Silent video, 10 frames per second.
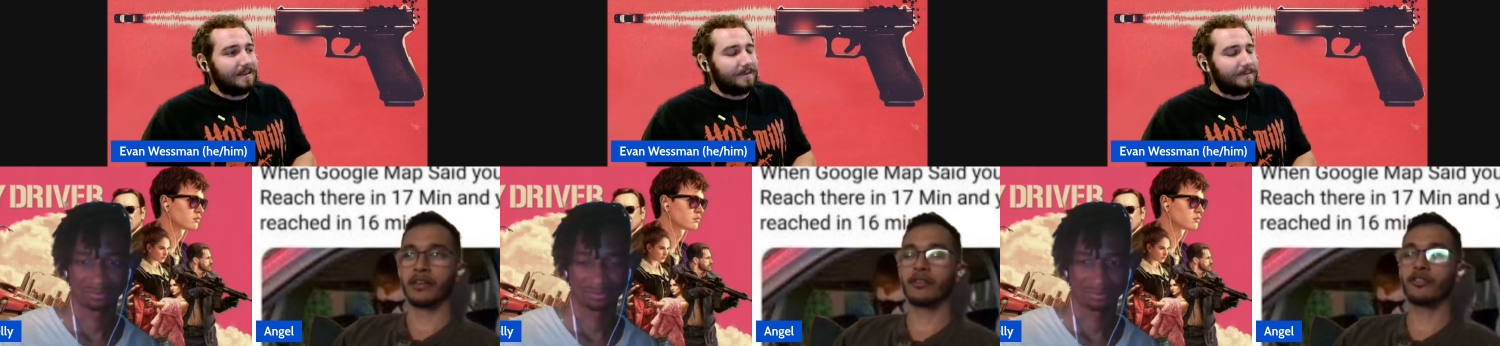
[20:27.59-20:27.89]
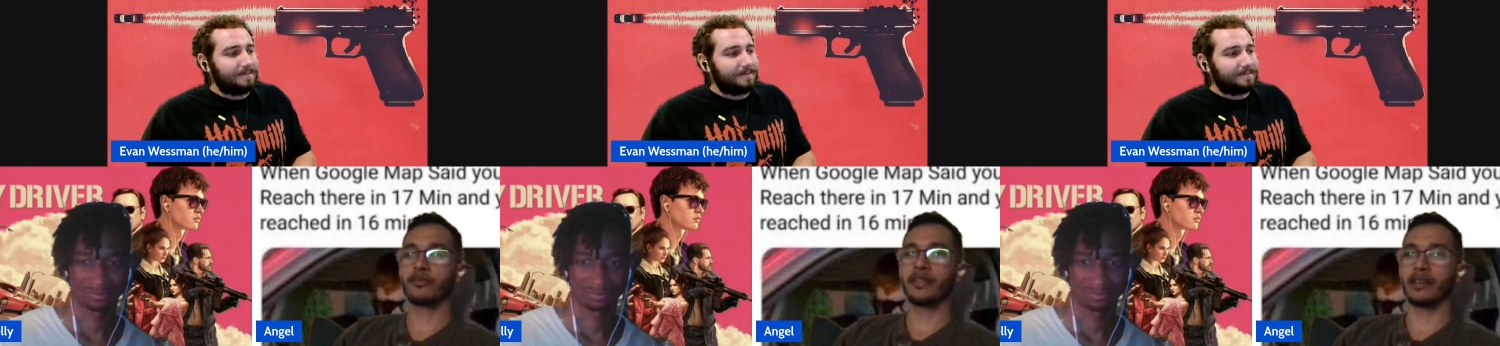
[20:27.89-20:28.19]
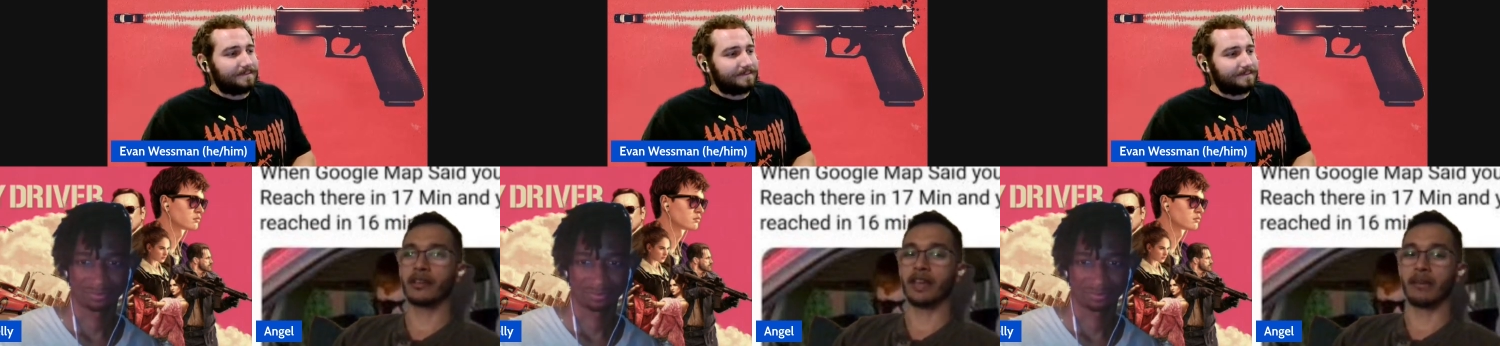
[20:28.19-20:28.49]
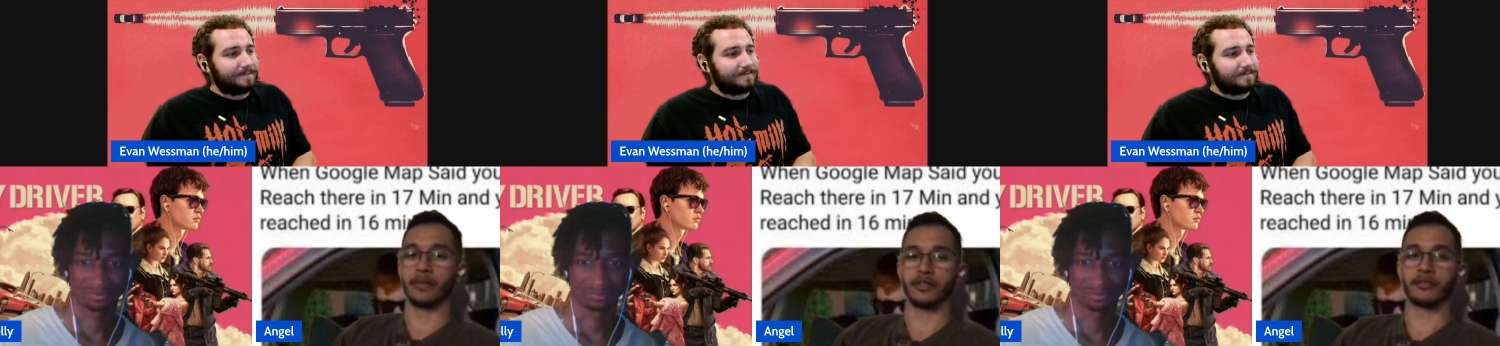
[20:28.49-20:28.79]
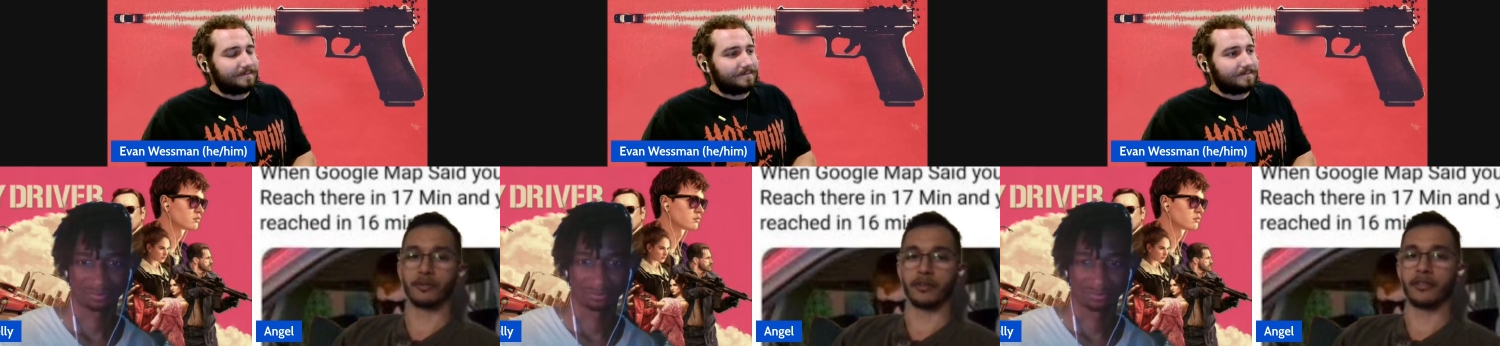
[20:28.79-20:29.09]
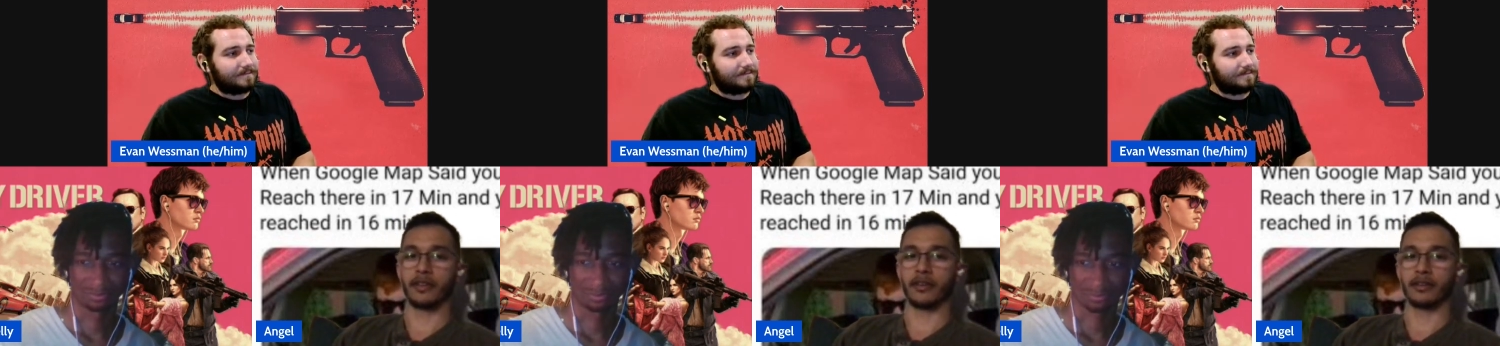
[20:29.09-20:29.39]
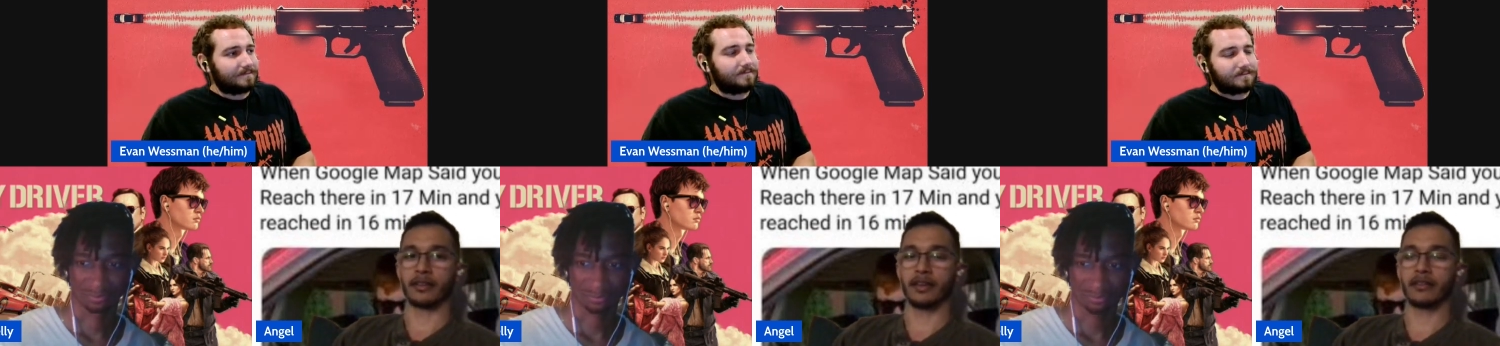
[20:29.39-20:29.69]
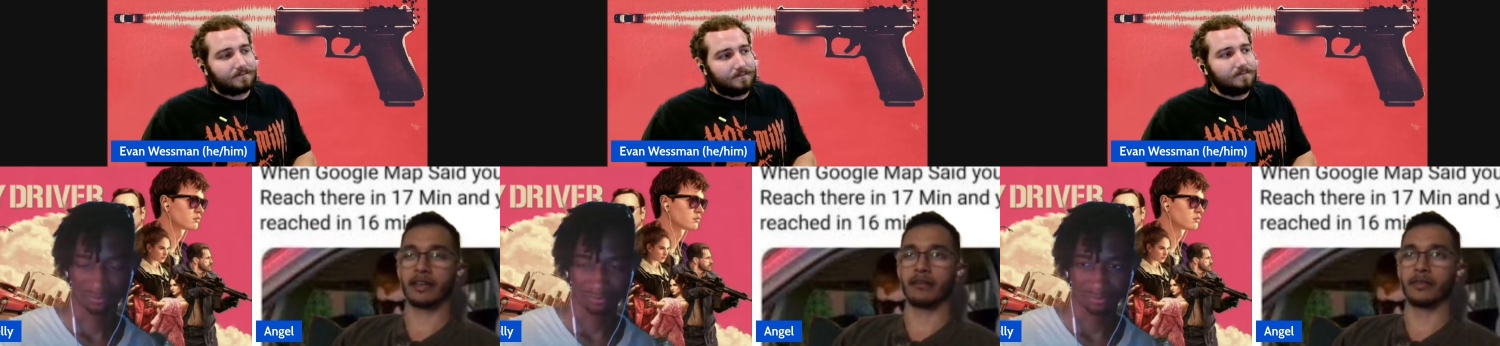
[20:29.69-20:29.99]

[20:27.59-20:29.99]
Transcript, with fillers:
Speaker 1: also be like a timeless sort of thing. Like not timeless